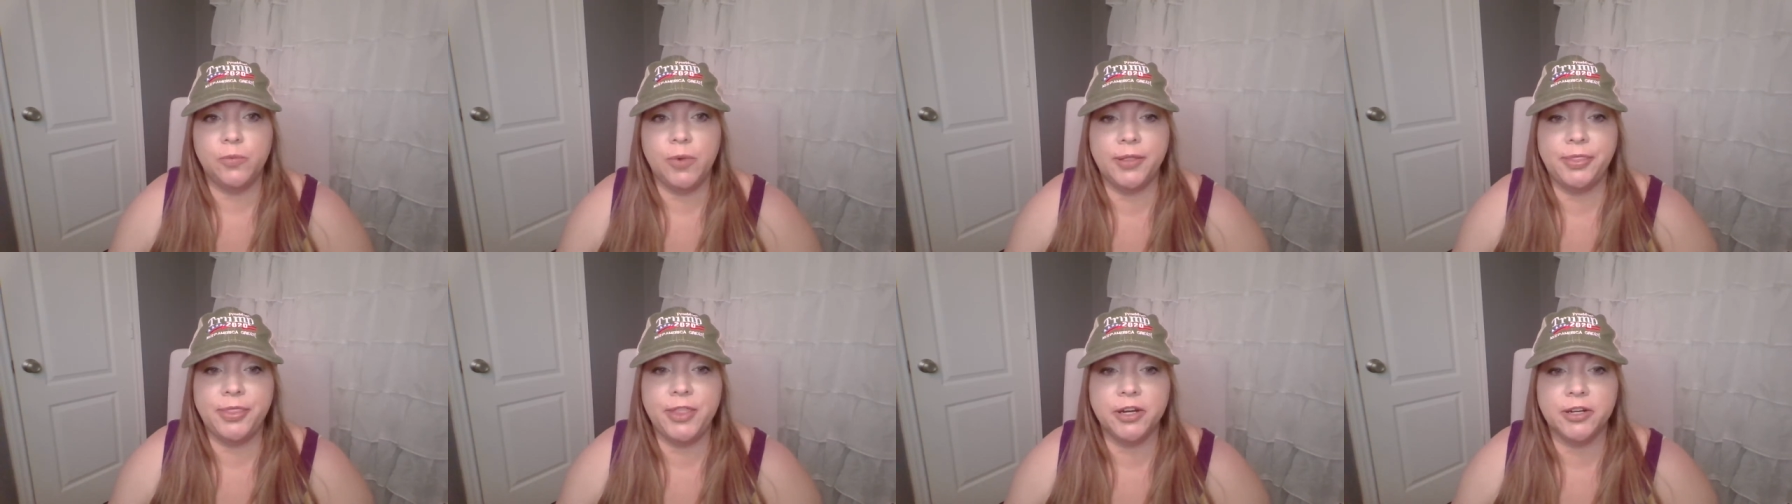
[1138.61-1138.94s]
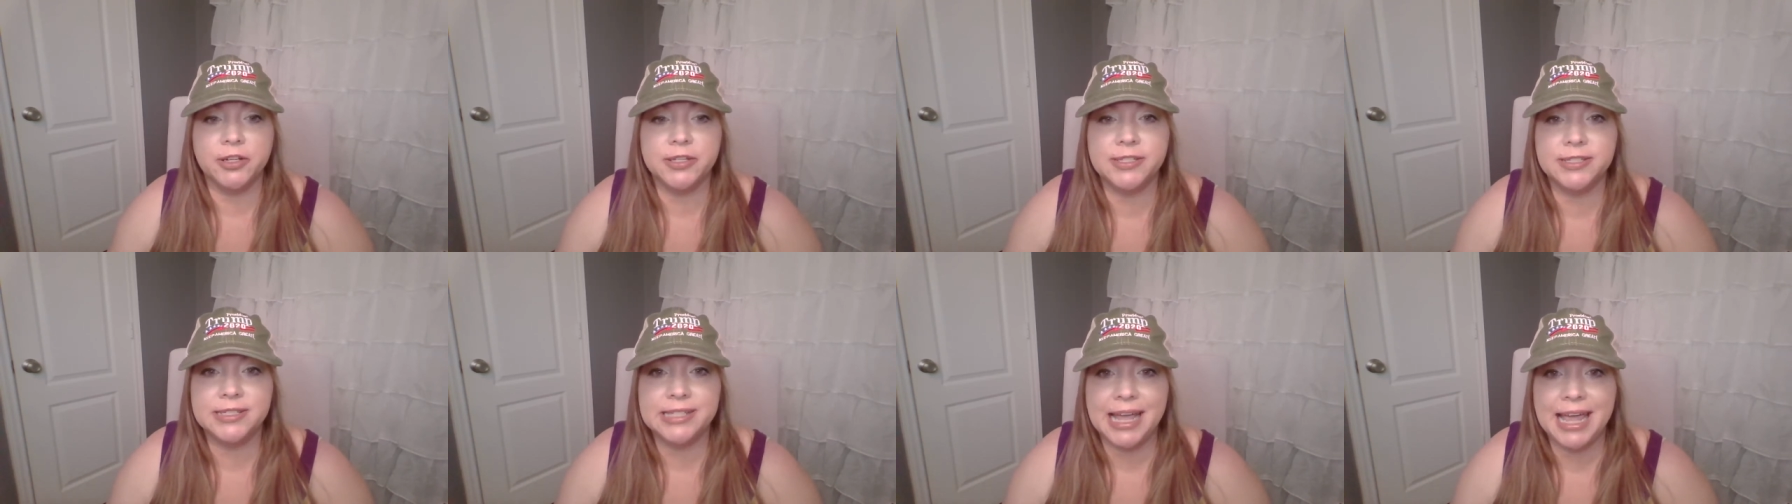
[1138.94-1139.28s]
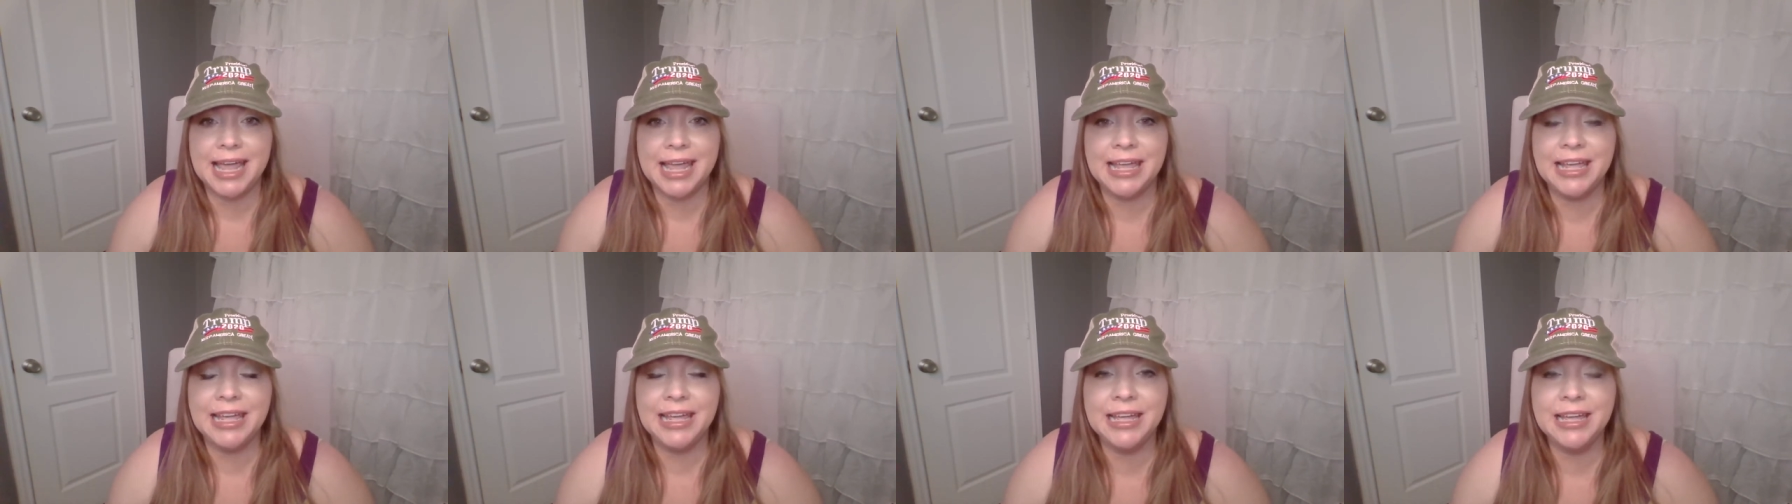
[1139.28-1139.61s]
What they're
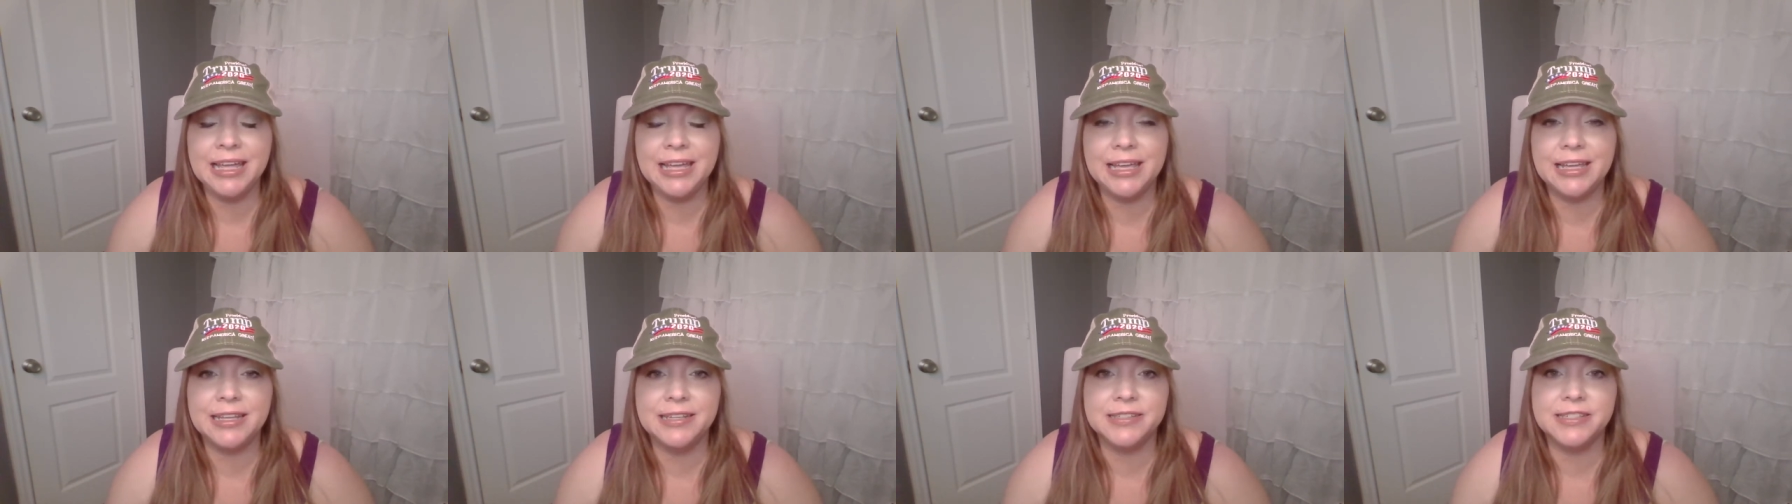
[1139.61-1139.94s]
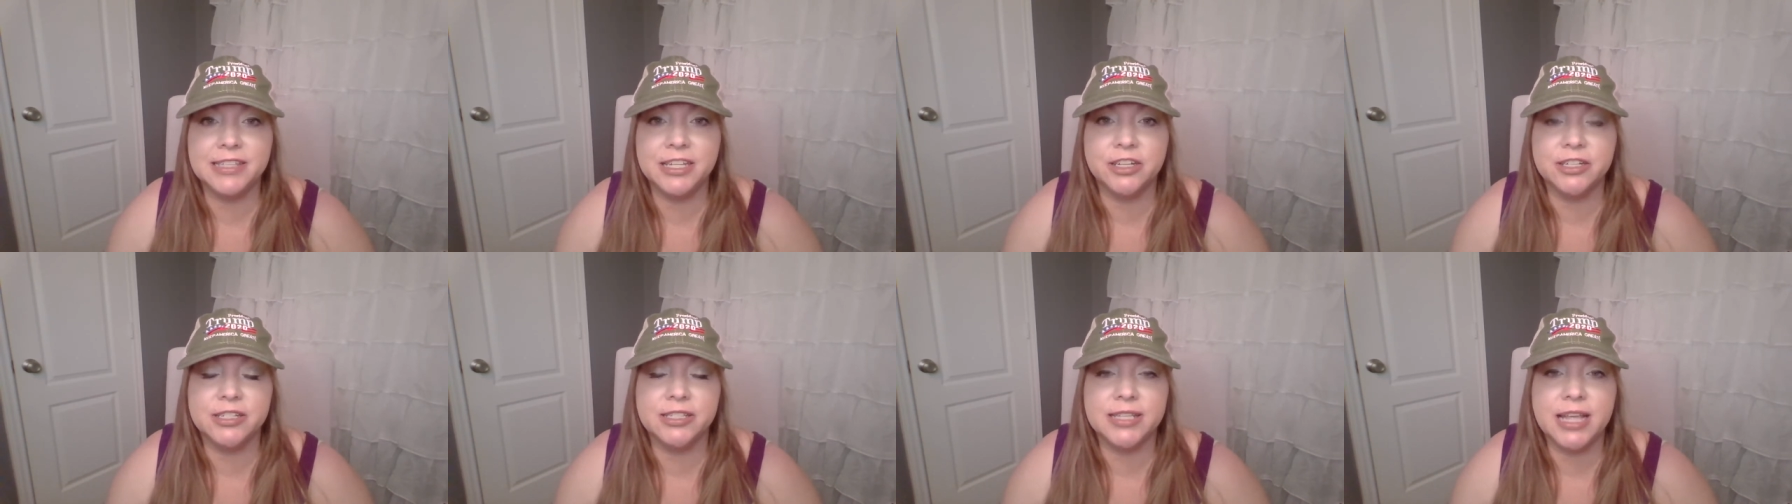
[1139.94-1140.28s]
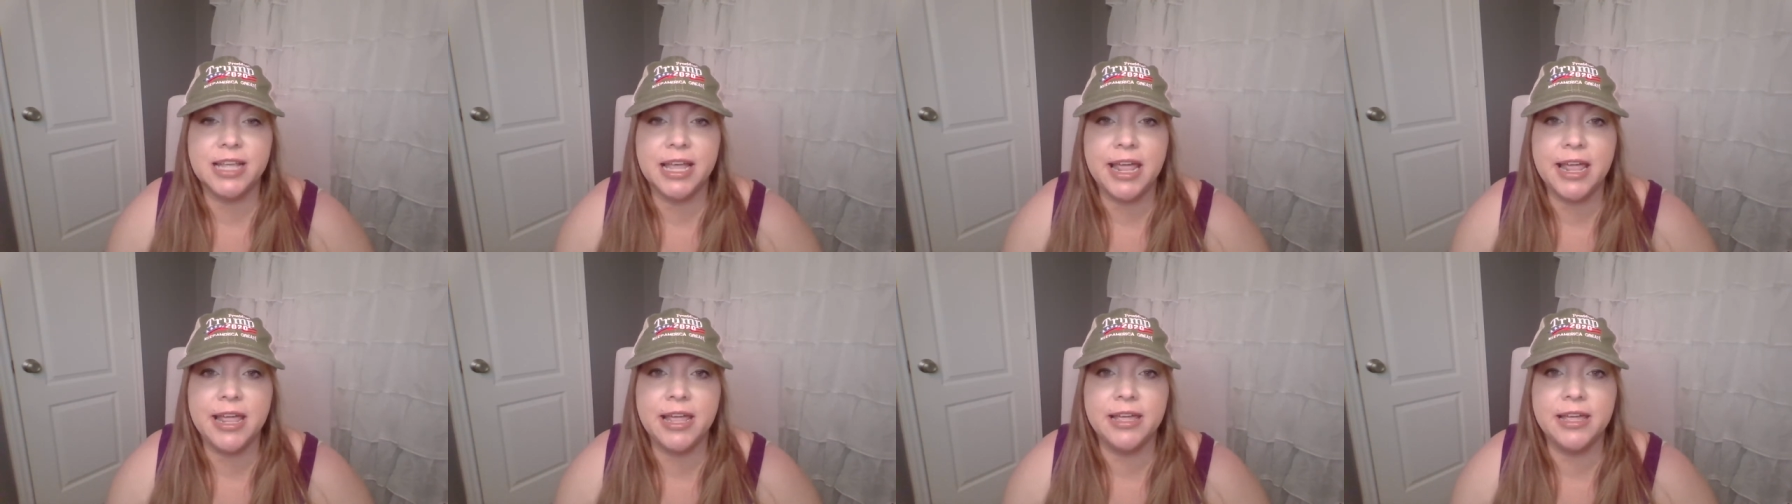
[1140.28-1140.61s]
saying is they're
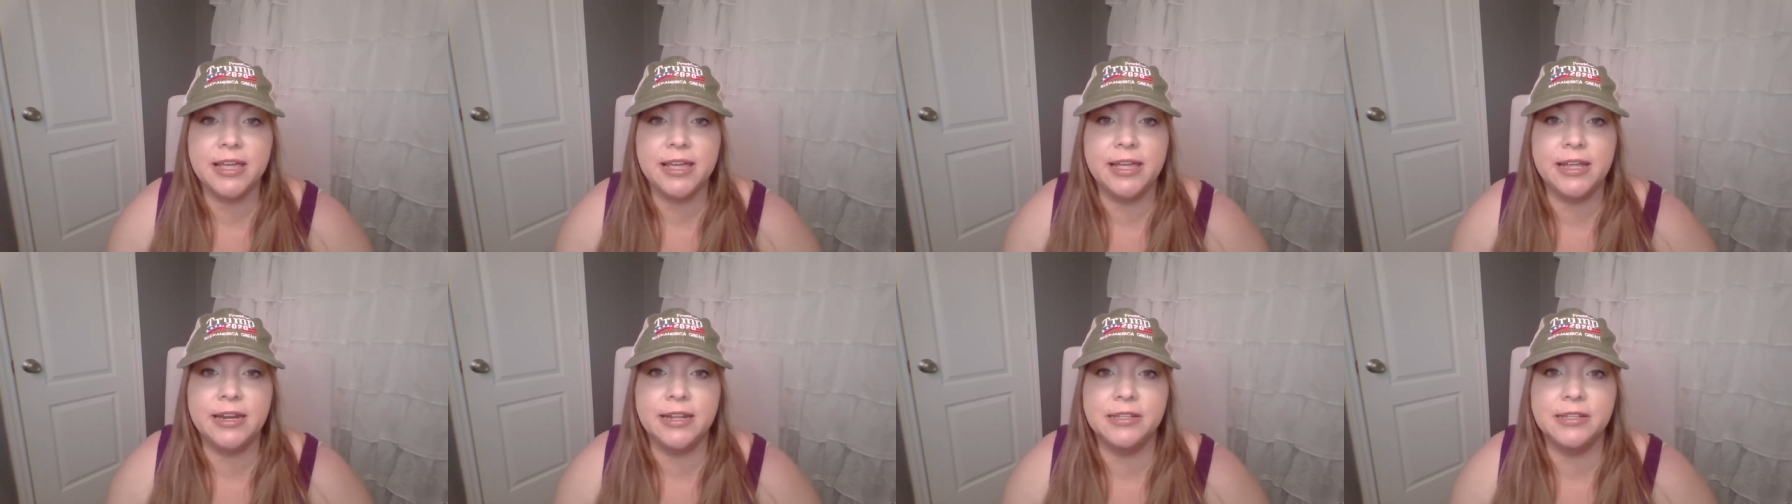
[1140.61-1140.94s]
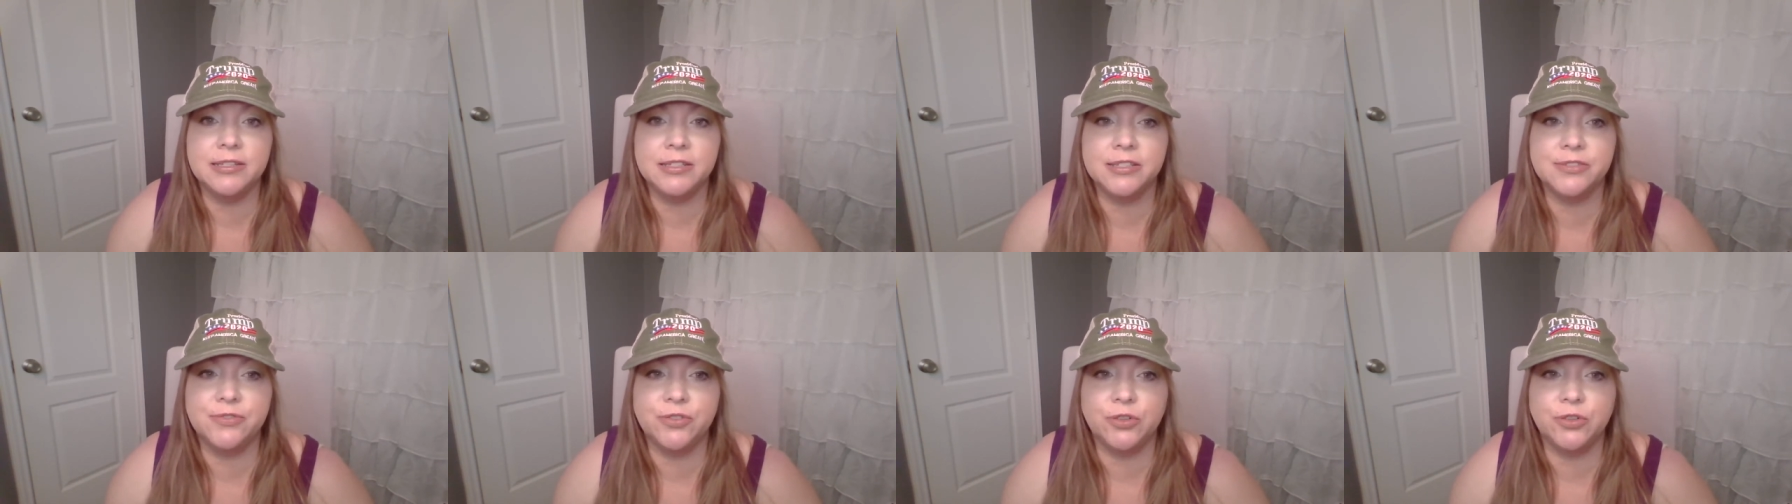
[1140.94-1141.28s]
saying it is